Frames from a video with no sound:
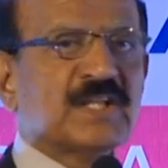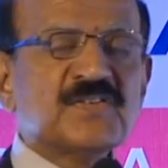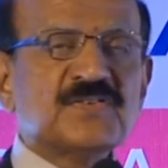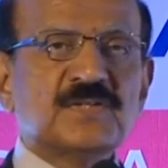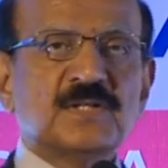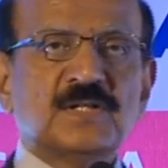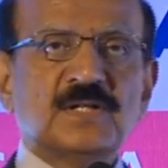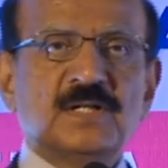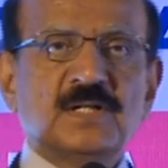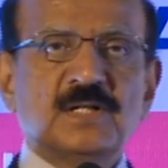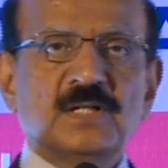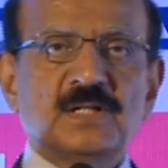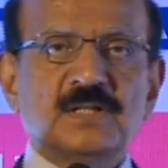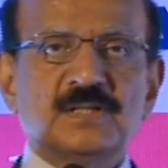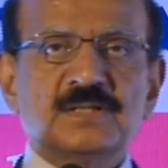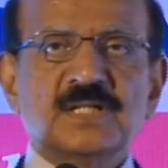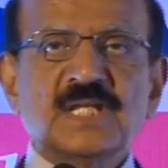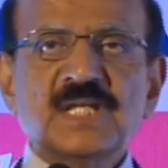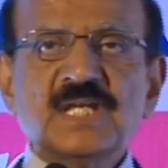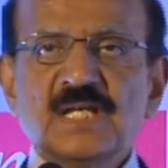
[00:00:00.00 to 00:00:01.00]
is
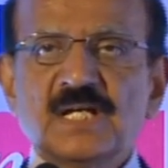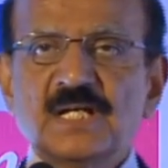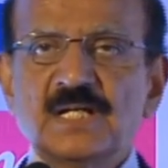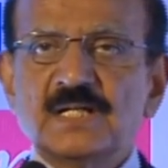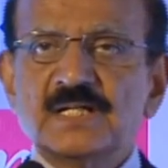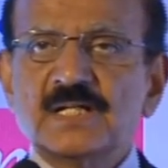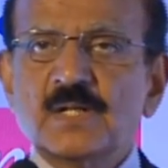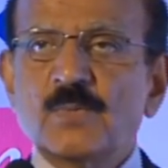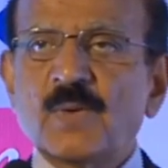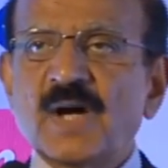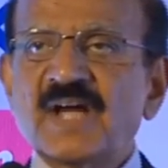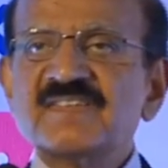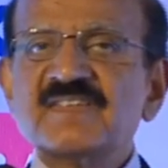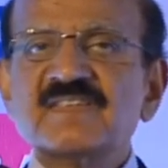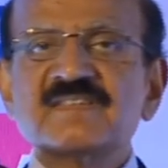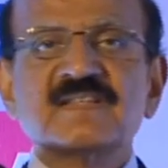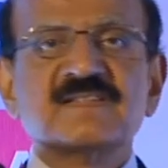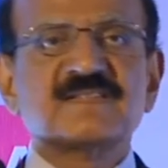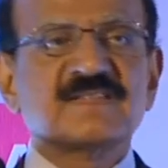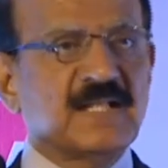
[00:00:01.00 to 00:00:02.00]
the
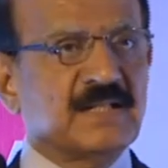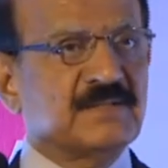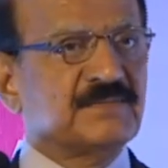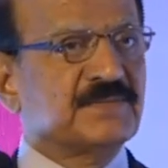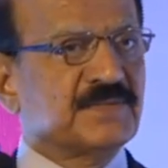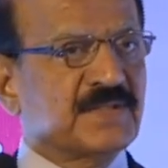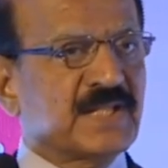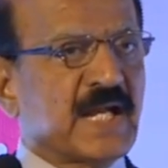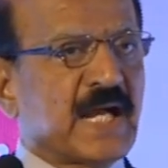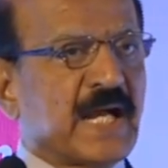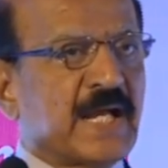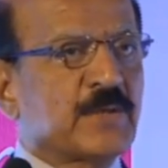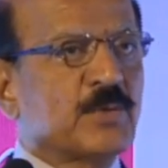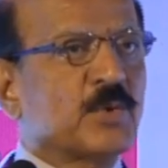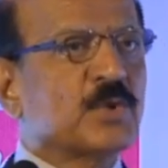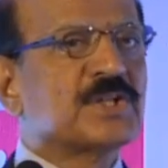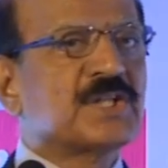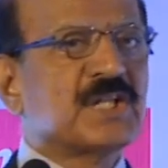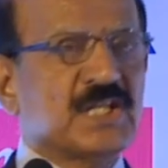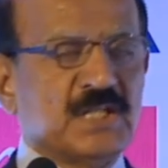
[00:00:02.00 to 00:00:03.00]
devices itself, the
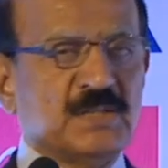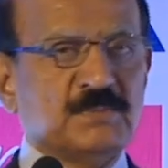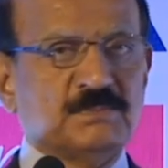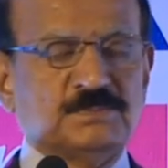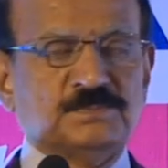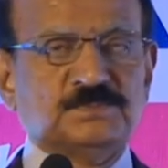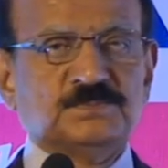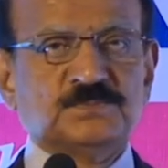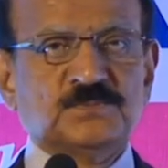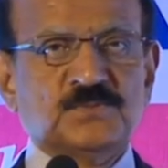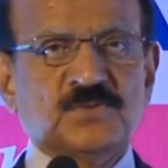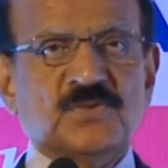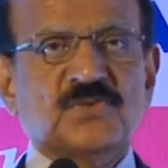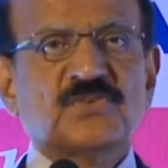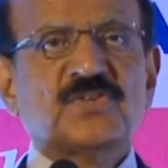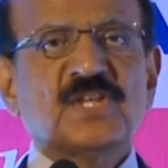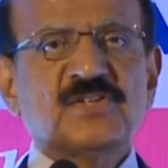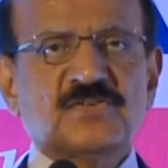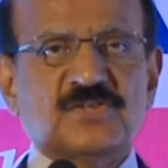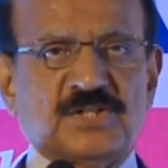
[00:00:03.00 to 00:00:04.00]
IoT,
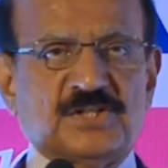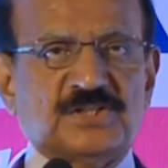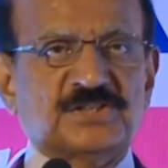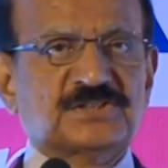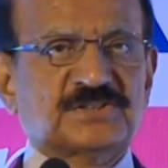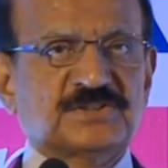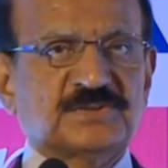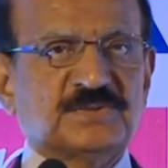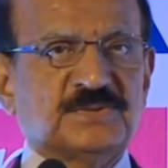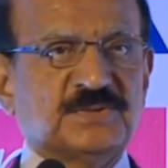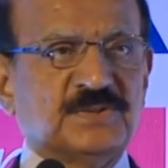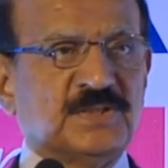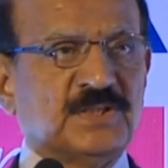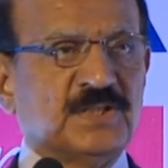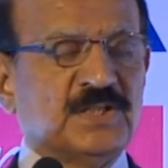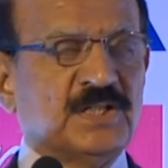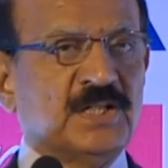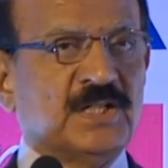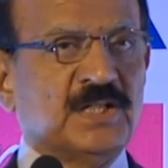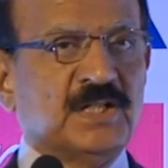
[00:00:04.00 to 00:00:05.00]
sensors,
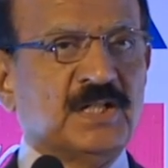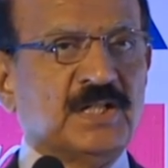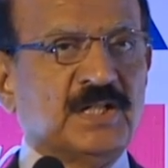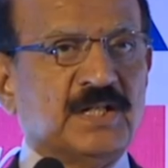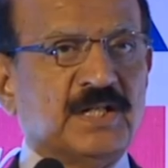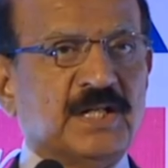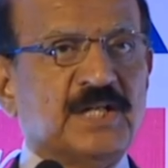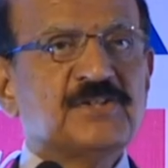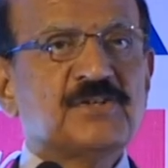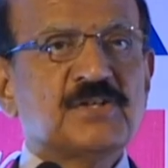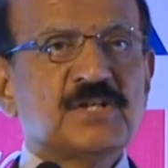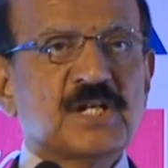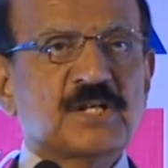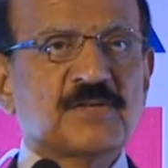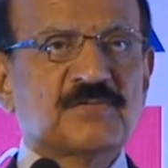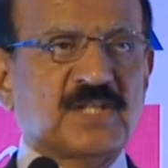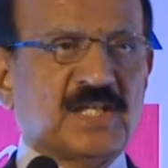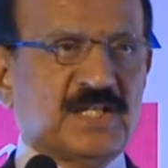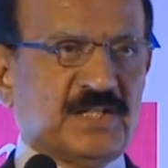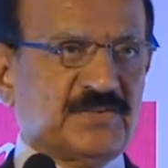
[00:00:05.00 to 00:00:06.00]
Internet of
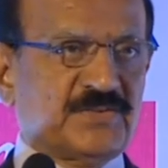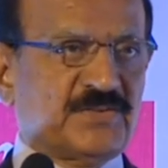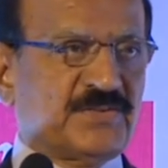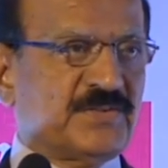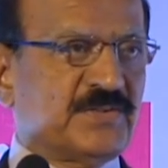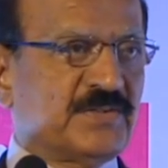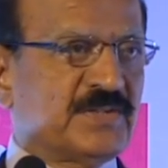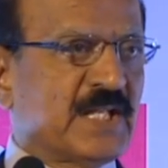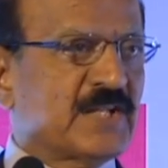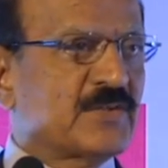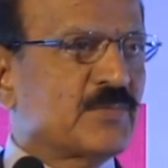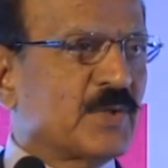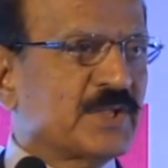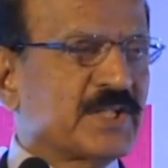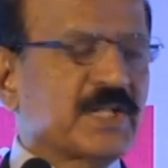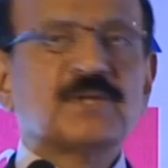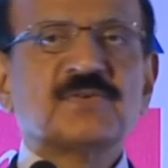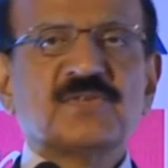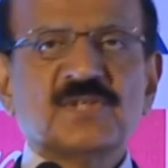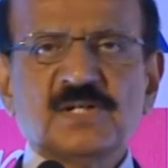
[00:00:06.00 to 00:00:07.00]
Things. That's what they
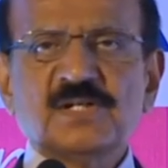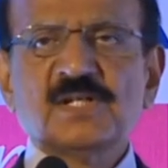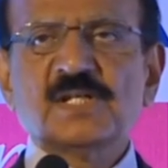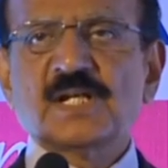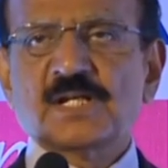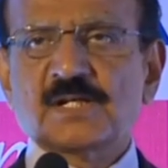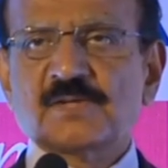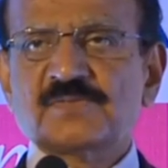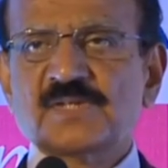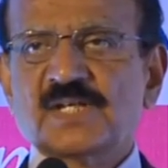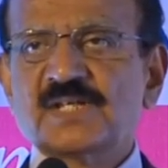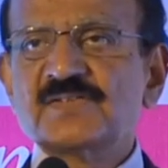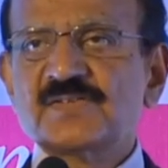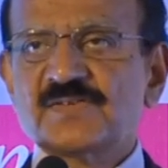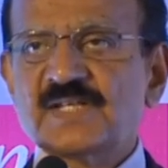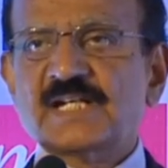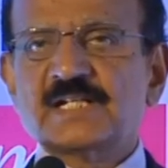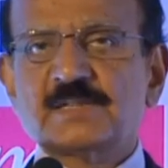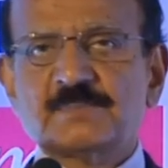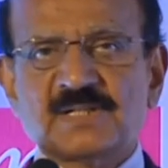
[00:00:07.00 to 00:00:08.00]
can say. Internet of Things is
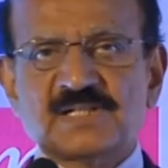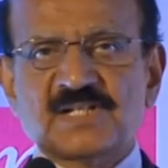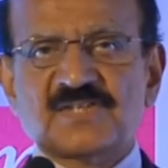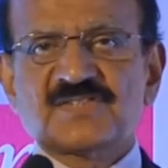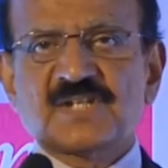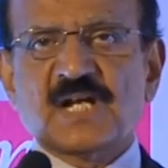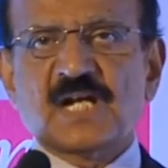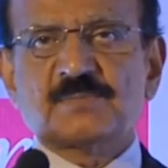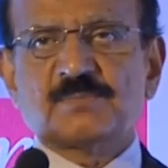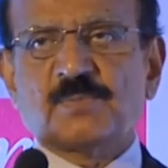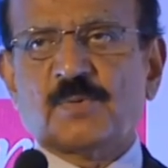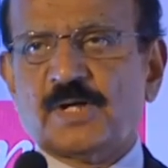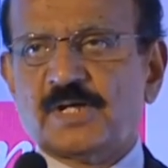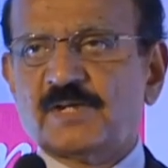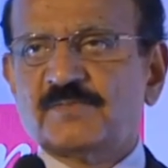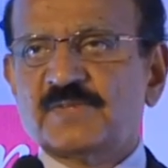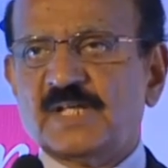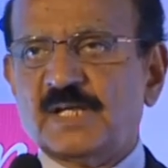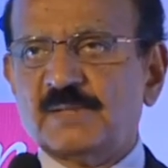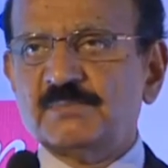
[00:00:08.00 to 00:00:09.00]
nothing but the start point
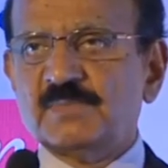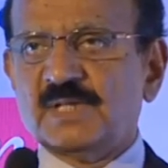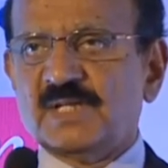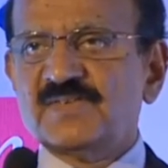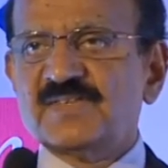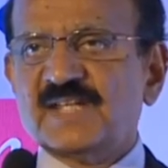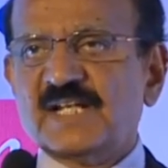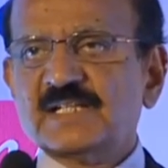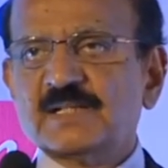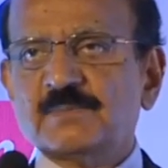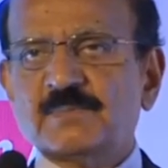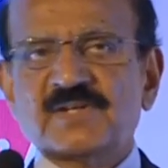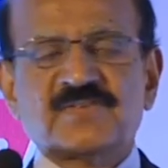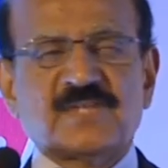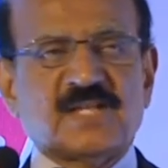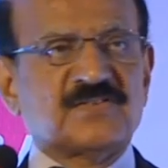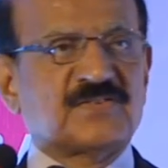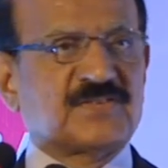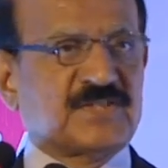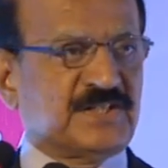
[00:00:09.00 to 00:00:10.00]
of them is nothing but
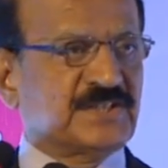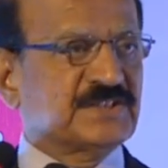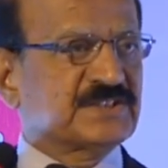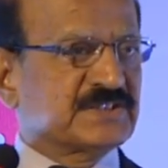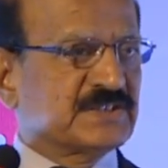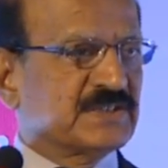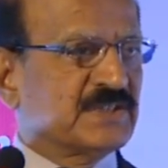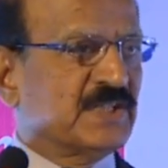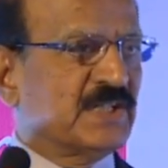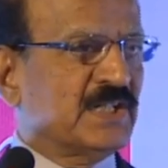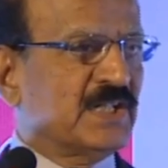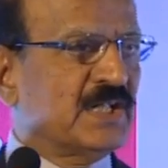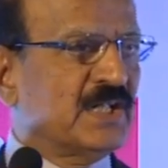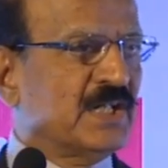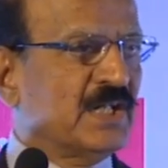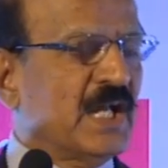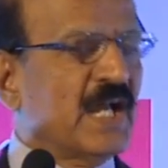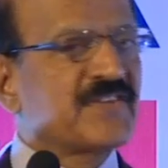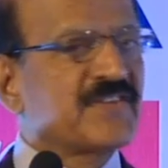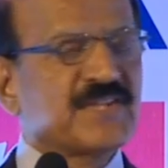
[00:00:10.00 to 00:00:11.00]
sensors.
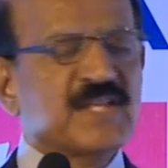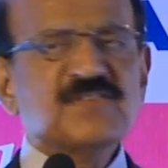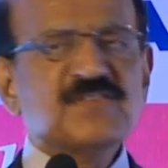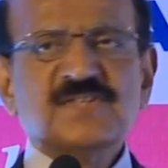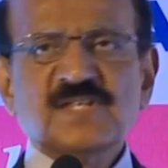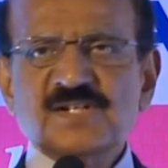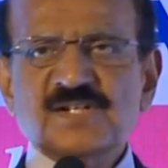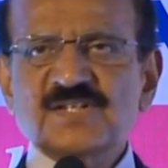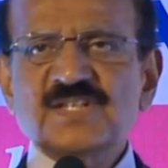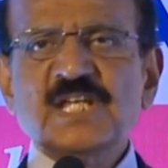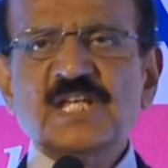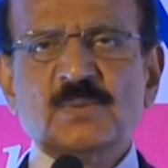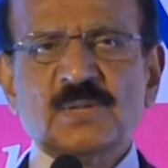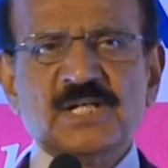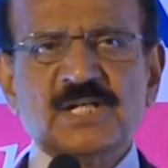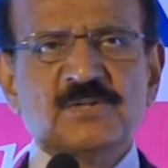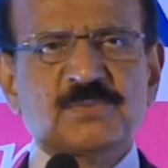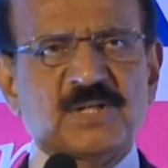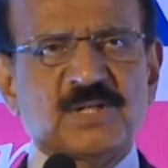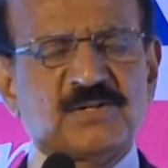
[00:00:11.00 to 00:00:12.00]
A sensor is
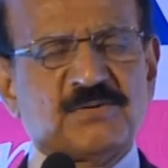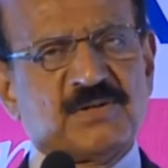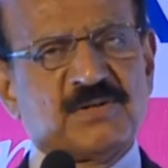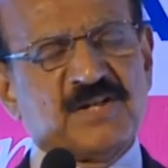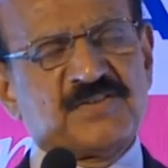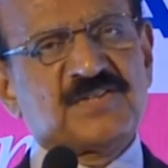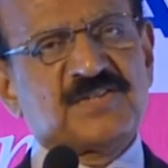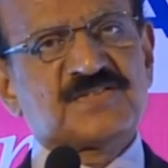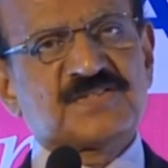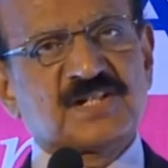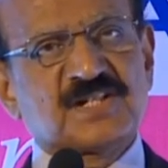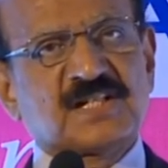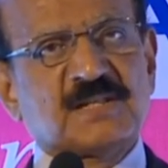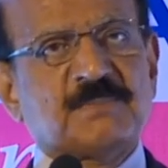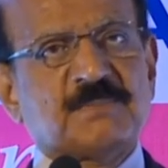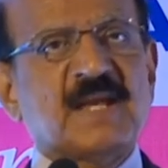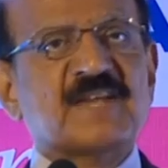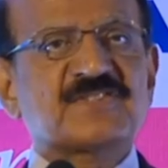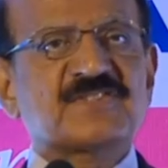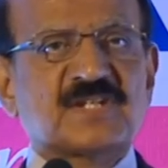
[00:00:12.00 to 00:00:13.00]
equivalent to a resistor,
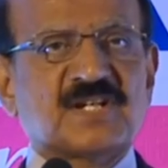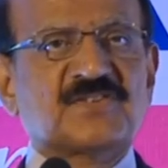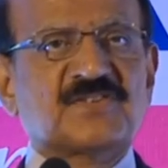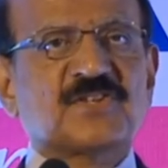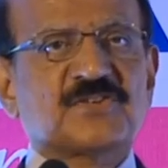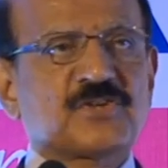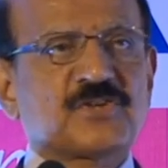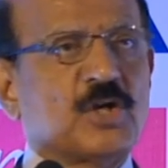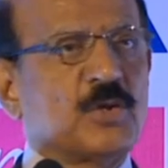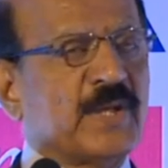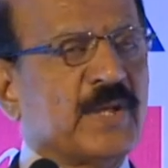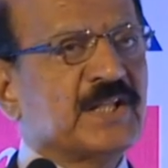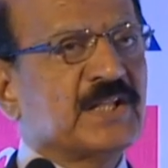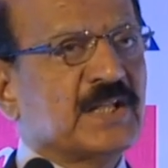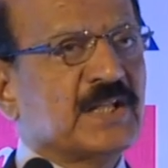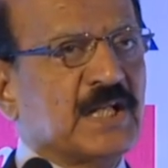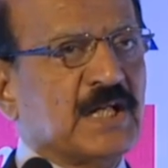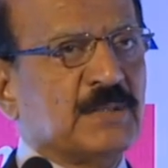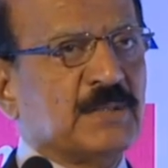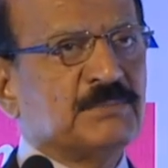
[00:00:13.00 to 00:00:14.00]
capacitor, etc.
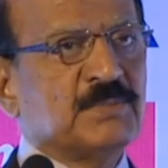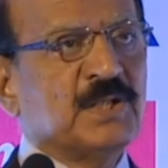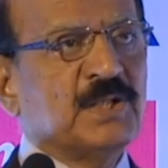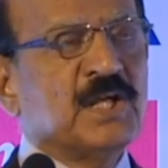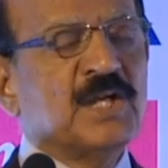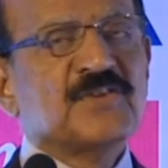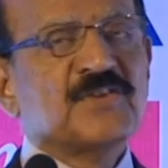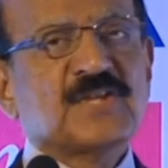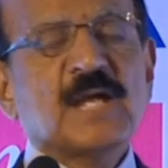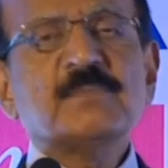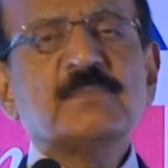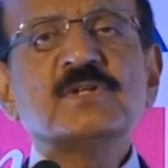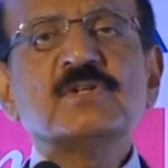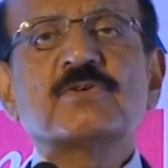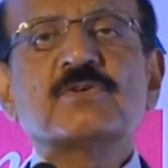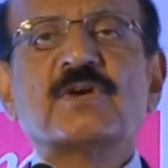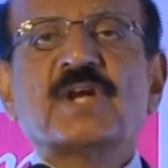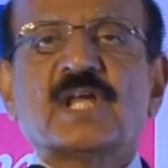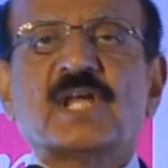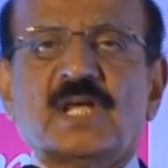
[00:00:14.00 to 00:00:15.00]
When Simon
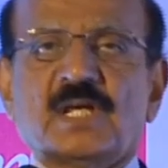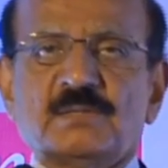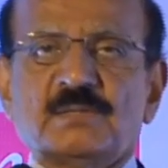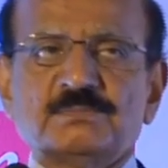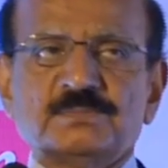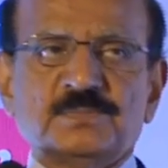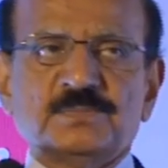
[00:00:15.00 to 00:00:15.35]
Cray